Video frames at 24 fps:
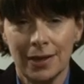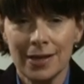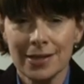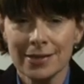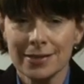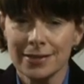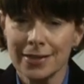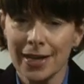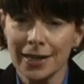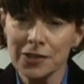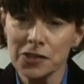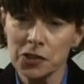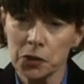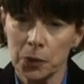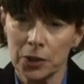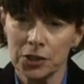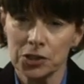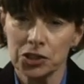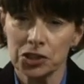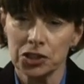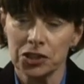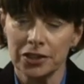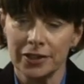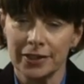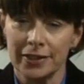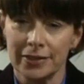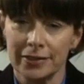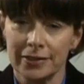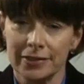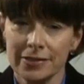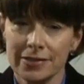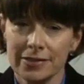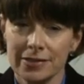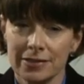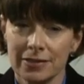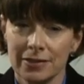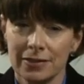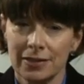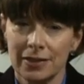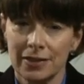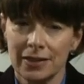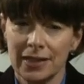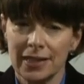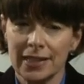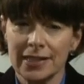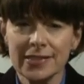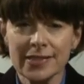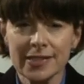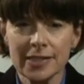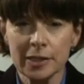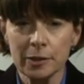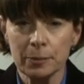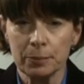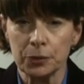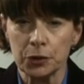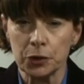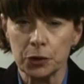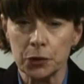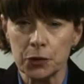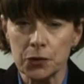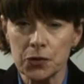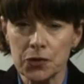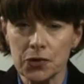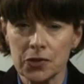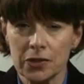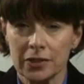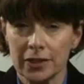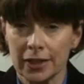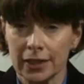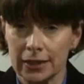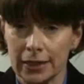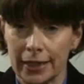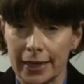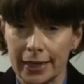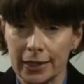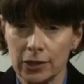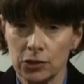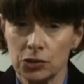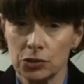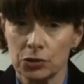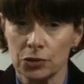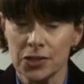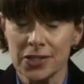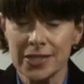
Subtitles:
The next question is the abuse, neglect, or